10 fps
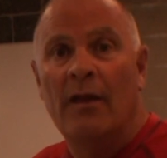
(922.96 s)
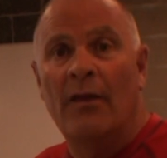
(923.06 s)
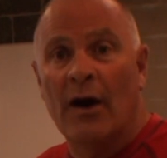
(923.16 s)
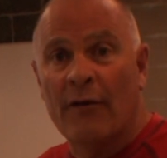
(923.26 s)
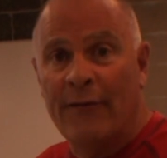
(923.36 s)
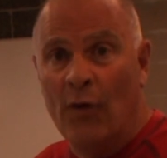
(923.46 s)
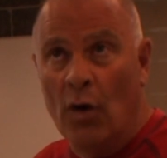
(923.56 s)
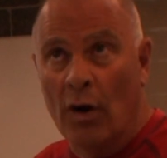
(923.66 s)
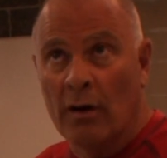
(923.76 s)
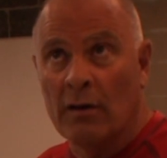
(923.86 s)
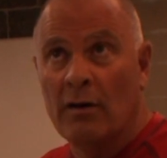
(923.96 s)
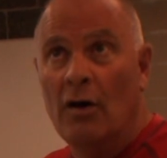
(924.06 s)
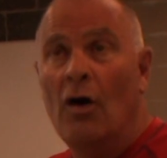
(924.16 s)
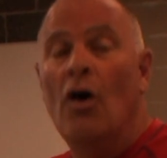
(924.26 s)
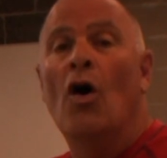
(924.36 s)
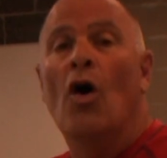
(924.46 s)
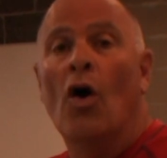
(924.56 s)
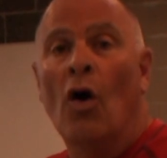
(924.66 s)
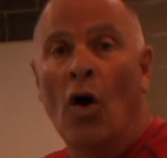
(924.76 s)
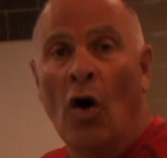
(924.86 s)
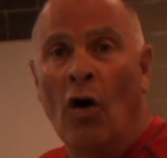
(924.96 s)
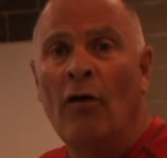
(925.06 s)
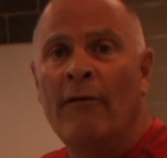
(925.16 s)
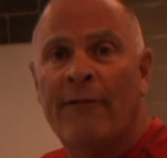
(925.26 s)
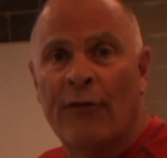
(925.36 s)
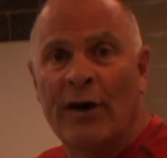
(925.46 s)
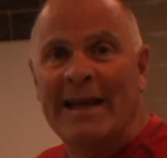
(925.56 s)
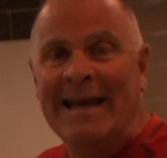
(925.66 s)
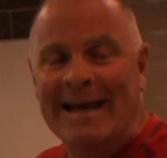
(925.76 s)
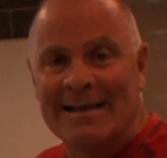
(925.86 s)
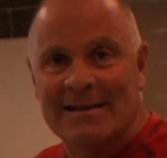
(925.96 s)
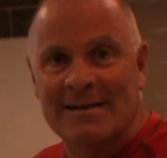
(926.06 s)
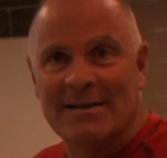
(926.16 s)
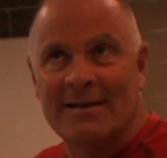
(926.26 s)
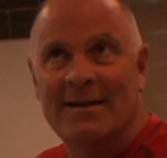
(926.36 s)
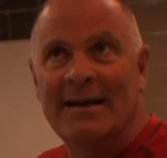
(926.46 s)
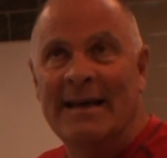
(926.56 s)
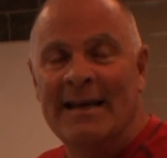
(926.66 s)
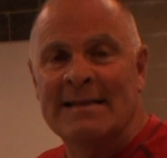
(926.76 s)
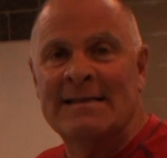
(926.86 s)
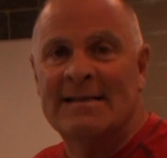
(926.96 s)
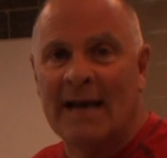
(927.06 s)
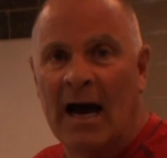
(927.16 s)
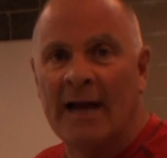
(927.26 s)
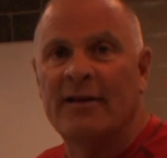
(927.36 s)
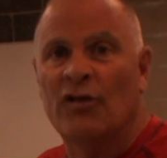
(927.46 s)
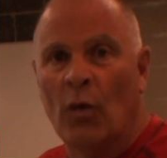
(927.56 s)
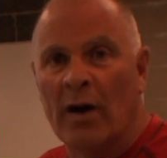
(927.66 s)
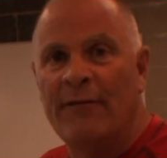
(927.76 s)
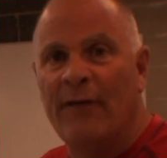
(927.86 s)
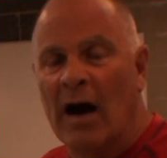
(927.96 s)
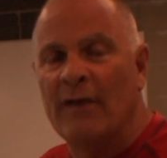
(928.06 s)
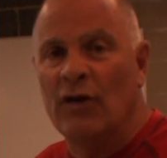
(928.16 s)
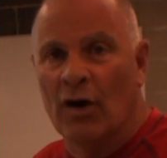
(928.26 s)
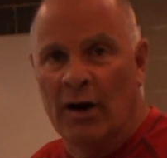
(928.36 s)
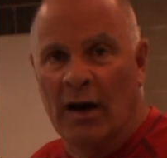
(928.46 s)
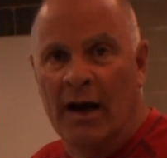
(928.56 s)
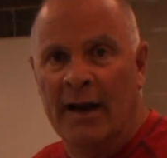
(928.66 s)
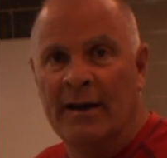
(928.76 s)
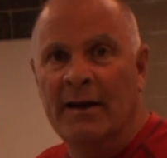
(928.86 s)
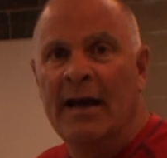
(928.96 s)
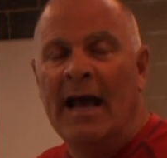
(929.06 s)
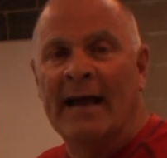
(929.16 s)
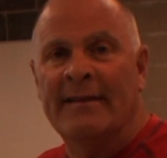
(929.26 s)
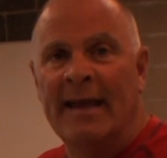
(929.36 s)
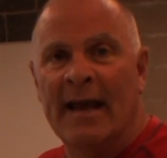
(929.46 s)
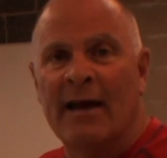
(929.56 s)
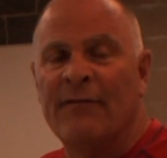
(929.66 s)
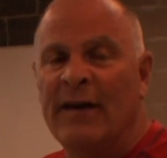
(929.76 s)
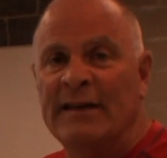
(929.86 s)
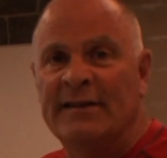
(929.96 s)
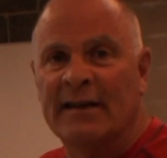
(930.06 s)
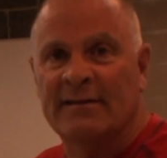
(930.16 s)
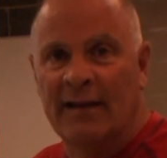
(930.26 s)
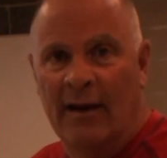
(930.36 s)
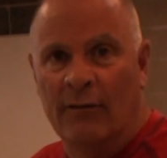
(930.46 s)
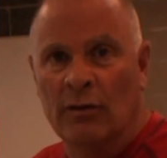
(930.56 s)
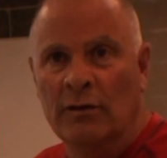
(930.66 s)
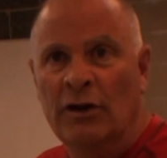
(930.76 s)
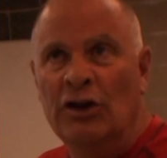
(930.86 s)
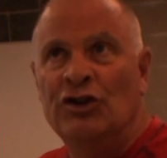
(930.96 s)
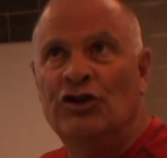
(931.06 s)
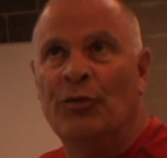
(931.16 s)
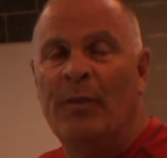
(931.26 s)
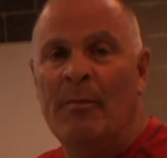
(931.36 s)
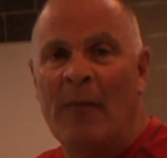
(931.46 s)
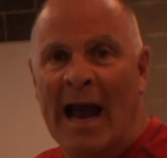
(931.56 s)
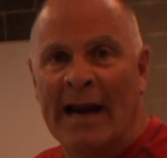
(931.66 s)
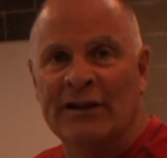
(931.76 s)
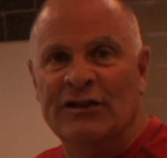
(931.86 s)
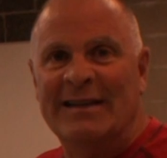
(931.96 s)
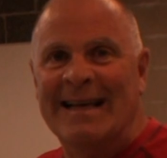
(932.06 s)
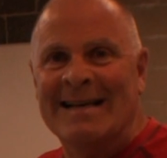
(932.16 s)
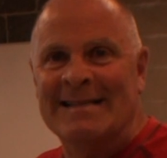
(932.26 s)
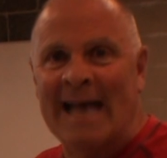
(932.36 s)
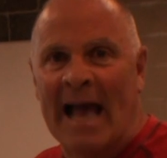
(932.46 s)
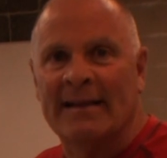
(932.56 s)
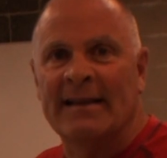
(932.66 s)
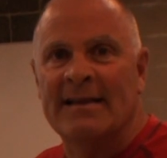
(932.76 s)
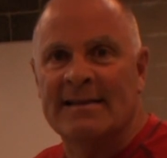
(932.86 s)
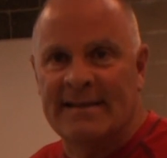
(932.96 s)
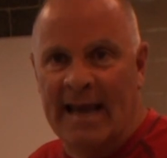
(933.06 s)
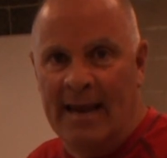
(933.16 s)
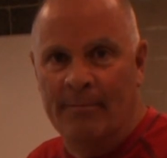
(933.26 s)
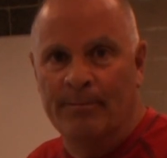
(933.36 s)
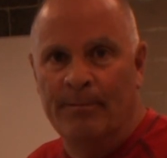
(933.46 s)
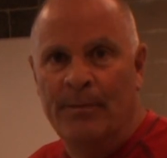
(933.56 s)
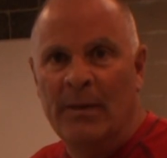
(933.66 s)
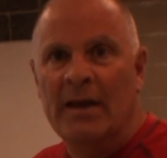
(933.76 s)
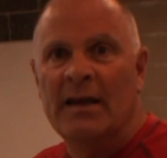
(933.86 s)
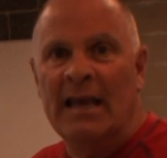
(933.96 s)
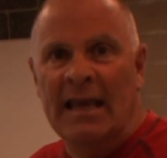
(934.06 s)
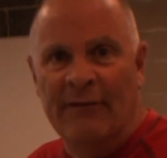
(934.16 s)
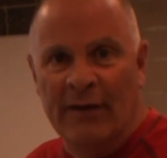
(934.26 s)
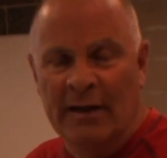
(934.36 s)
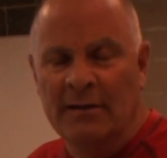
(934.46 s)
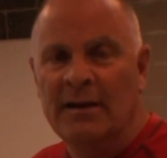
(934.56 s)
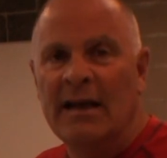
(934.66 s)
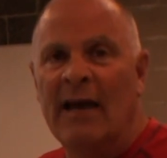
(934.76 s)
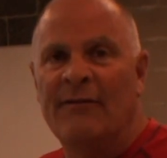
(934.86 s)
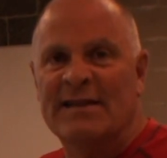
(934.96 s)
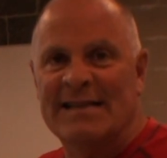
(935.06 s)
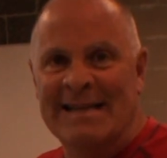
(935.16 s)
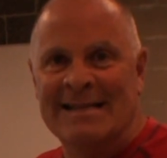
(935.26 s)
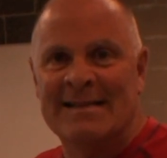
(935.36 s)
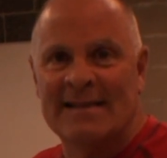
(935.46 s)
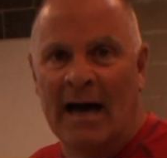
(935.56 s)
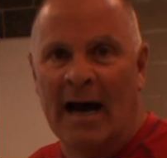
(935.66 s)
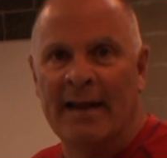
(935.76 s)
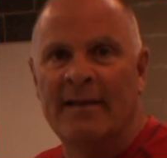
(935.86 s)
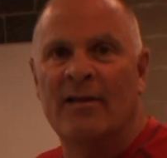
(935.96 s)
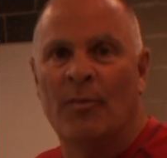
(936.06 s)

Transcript: Therefore, all free hits inside the 25-yard line at the NFHS level should be managed exactly the same, even if it's inside the